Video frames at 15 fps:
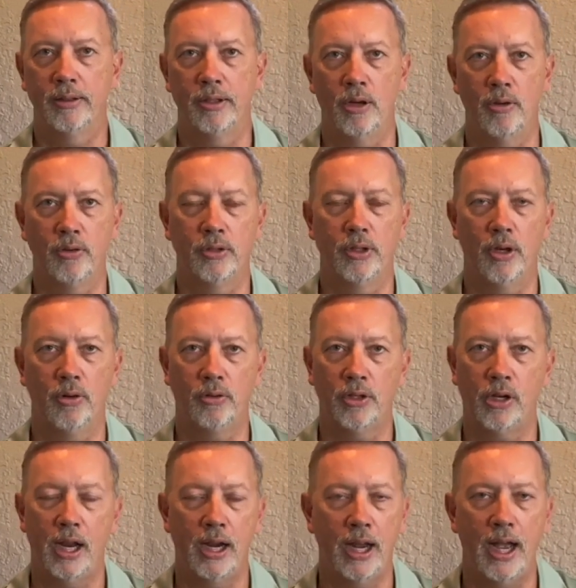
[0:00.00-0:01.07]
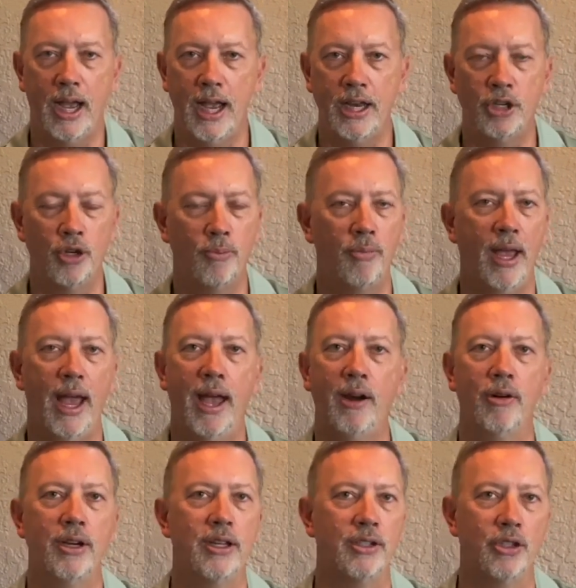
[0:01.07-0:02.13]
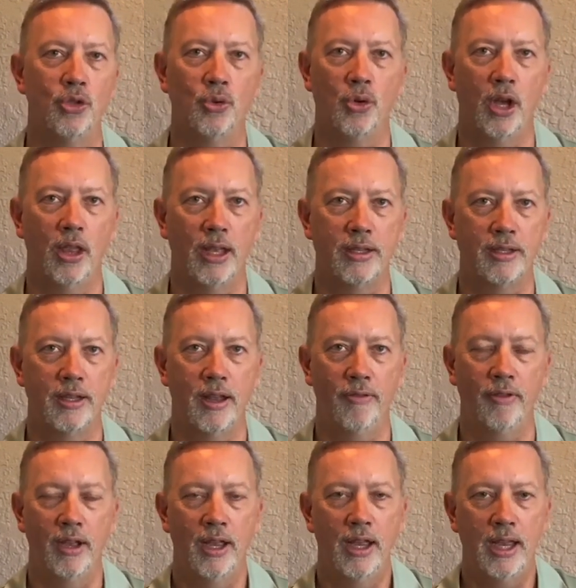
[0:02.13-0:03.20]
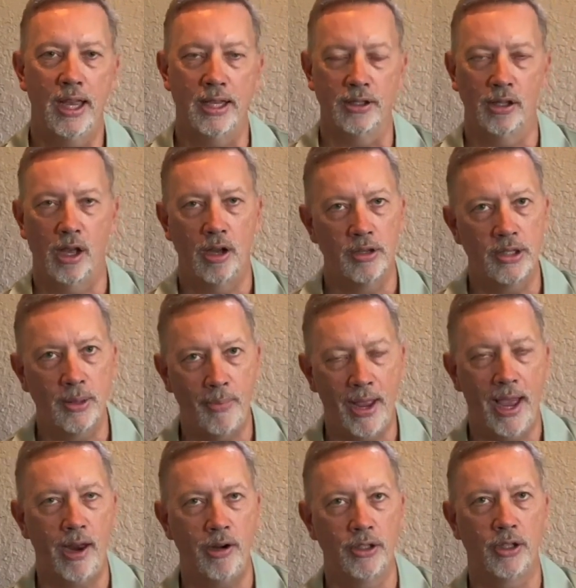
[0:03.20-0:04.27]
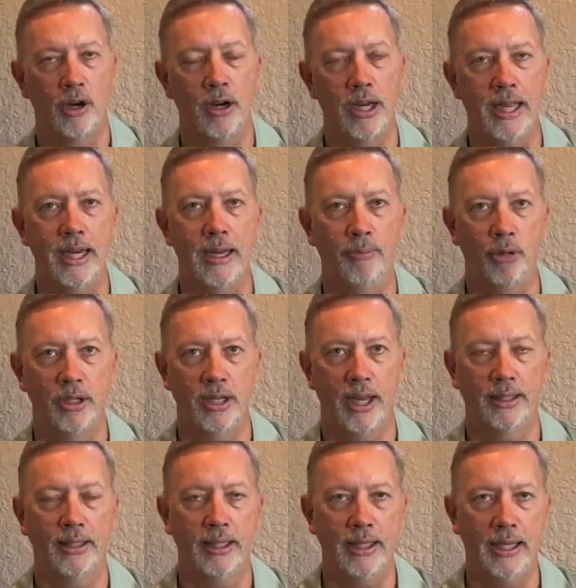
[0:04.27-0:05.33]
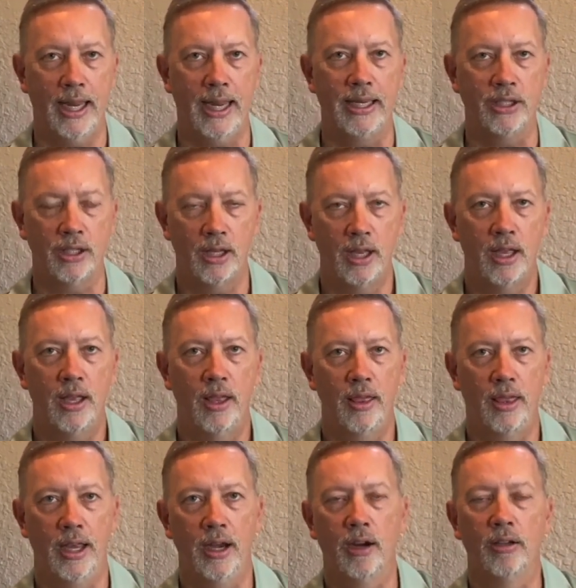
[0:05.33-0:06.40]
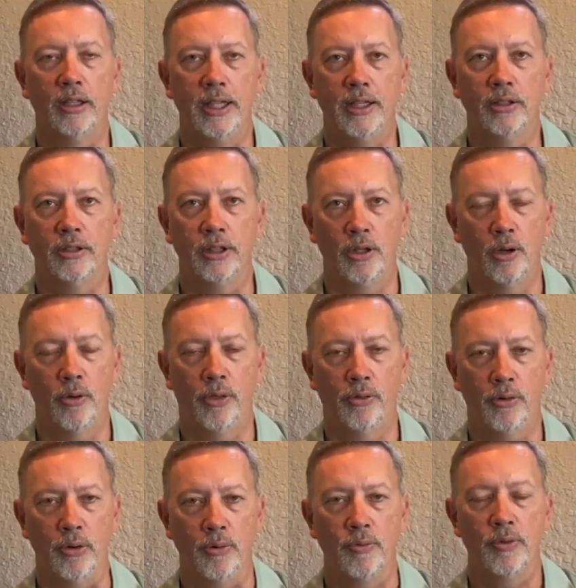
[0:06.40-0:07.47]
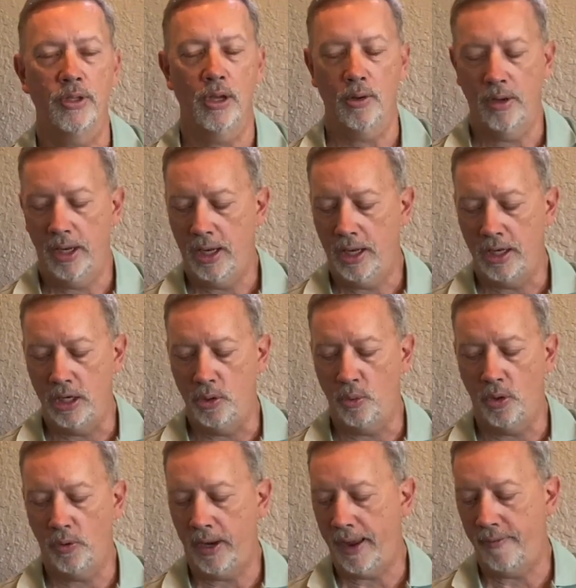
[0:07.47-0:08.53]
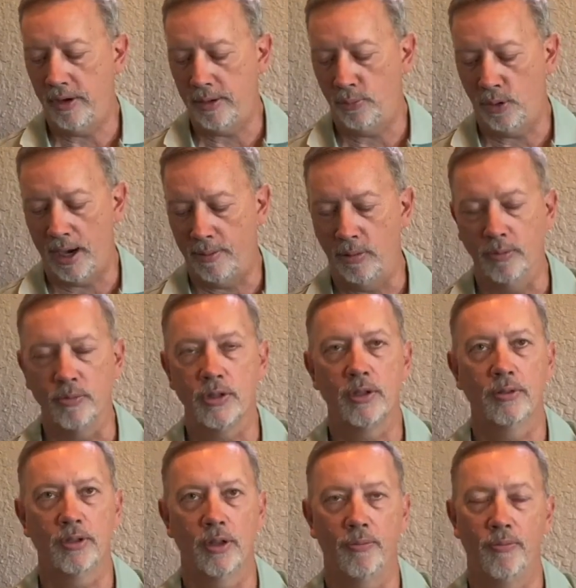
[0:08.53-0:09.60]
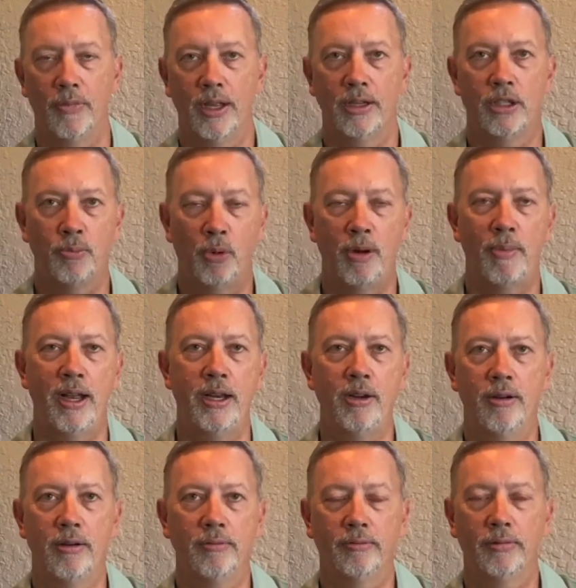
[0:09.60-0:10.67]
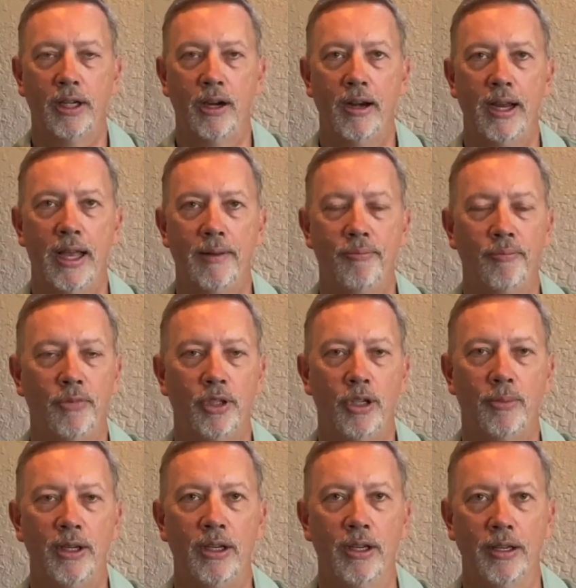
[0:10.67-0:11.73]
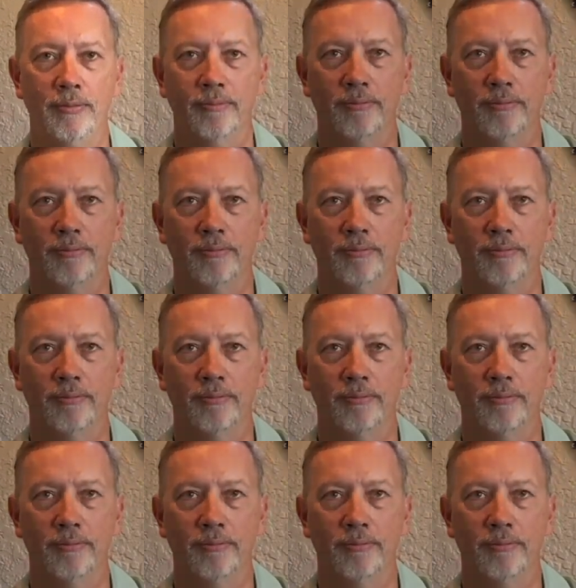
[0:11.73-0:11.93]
Don't kind of hide your batteries and do all that stuff. As long as the batteries are in a protected case, they are legal to go through. So you won't have any problems. So just put them on your carry-on, you'll be good.